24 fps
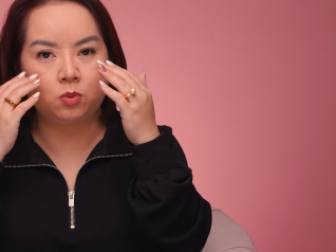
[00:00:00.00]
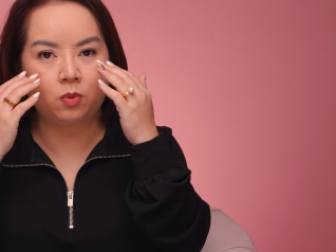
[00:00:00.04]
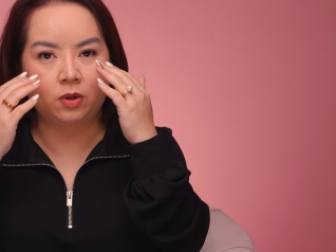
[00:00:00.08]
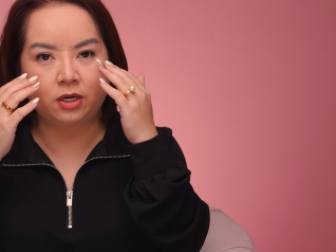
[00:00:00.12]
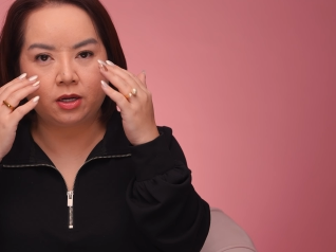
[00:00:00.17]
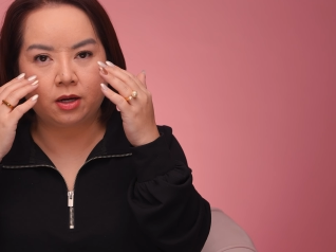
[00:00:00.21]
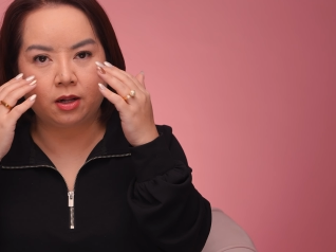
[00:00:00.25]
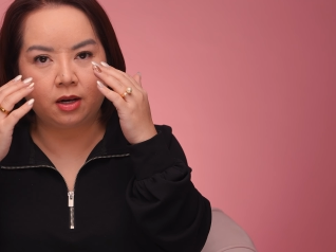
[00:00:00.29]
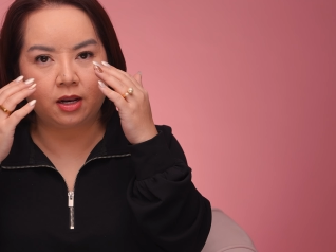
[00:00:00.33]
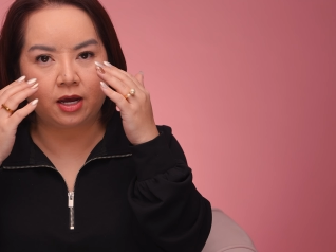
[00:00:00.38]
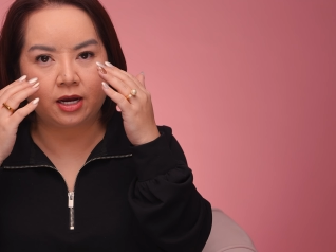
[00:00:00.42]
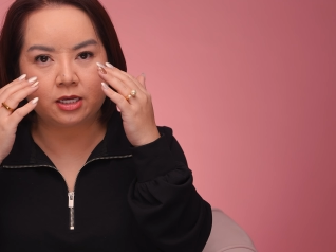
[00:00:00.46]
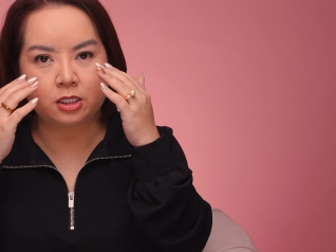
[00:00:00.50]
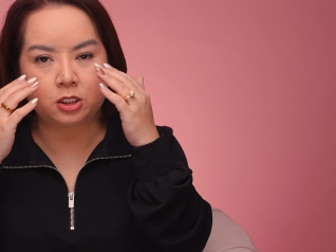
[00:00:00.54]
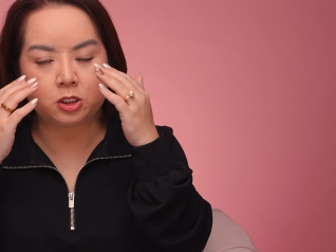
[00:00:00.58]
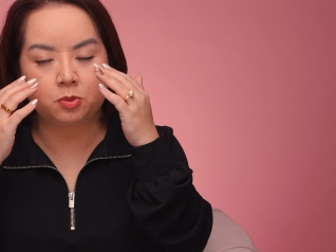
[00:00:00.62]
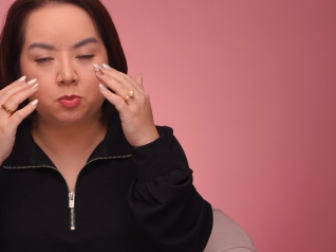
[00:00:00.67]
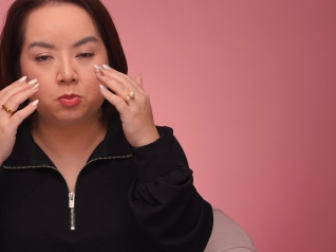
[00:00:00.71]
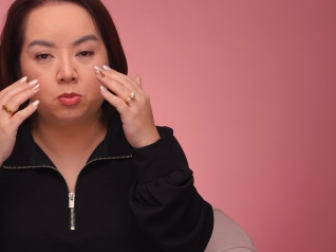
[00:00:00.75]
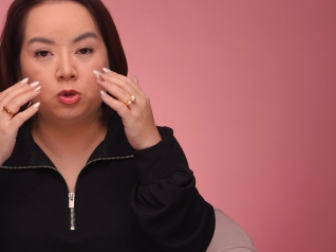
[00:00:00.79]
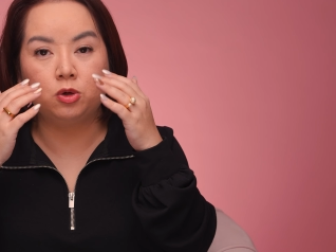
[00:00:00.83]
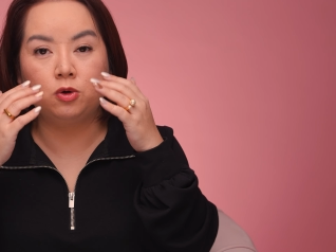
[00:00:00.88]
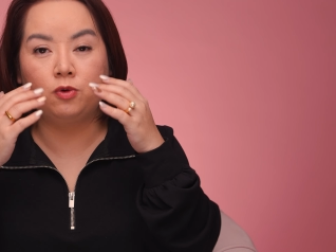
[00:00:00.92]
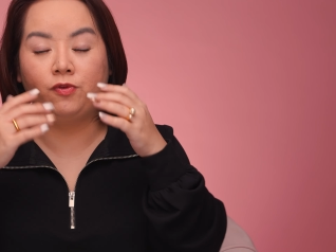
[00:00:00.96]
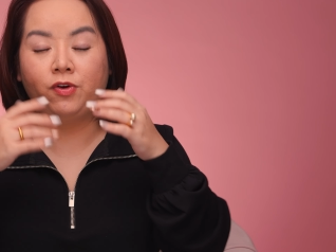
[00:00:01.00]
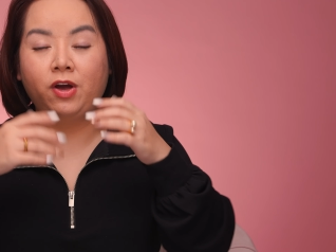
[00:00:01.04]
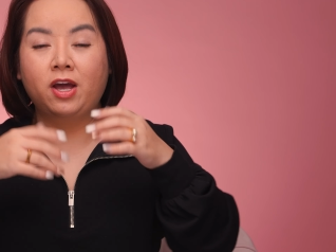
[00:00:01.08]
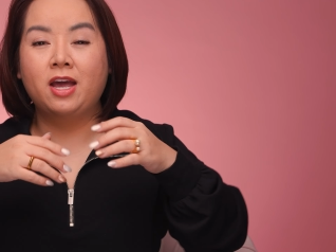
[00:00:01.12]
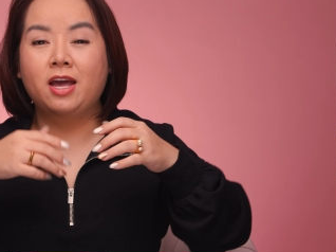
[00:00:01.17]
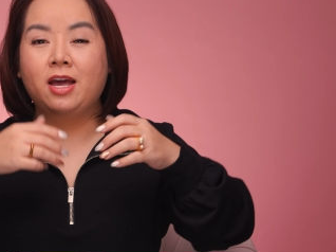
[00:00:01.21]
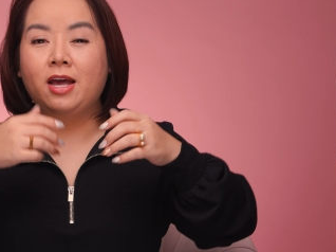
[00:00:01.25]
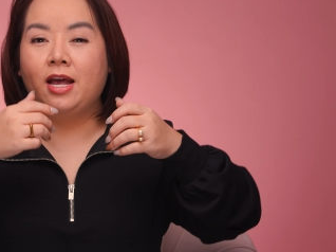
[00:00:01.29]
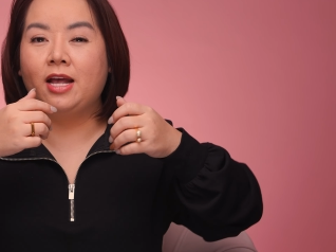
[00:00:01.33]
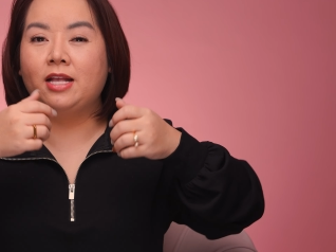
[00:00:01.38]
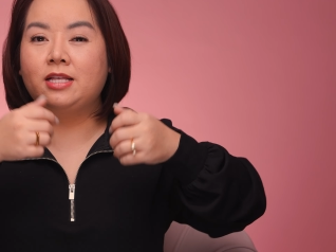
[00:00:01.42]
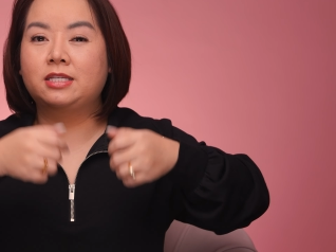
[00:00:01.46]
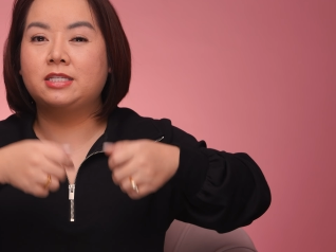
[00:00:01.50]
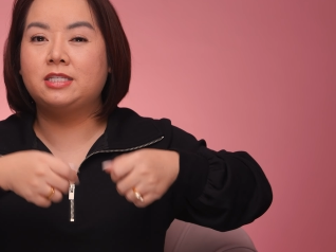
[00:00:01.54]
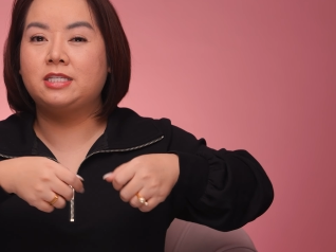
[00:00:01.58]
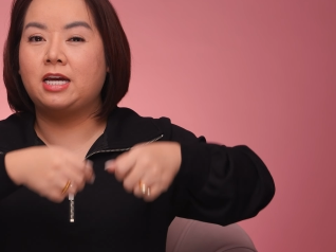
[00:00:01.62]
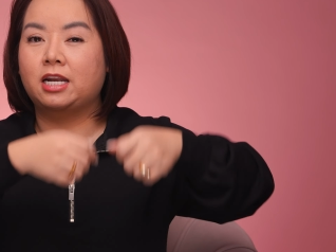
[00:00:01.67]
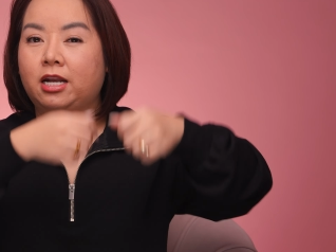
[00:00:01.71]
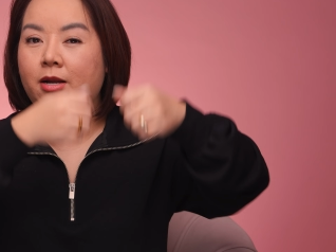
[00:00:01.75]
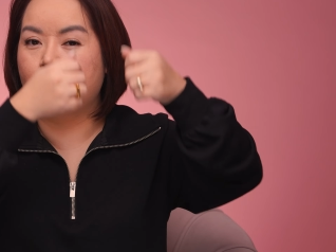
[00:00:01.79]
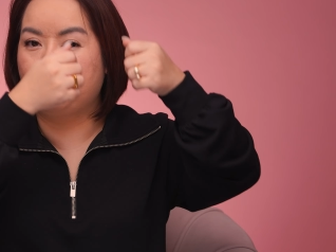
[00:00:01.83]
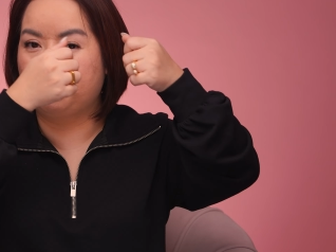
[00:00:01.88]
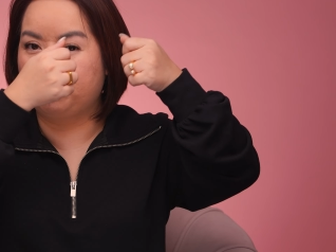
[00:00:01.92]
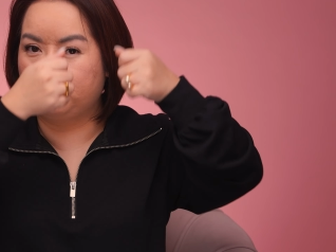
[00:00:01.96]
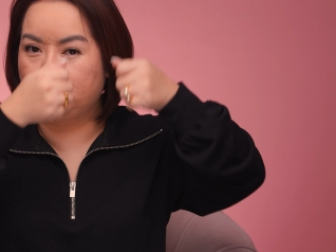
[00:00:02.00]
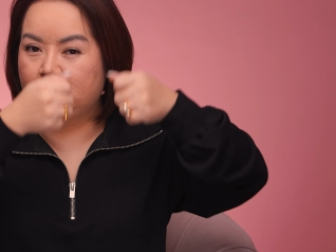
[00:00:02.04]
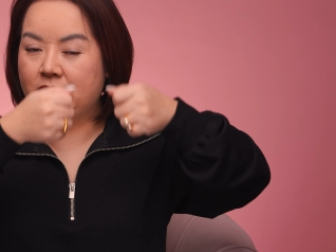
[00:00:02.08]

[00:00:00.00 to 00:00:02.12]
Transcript: When the clients move, instead of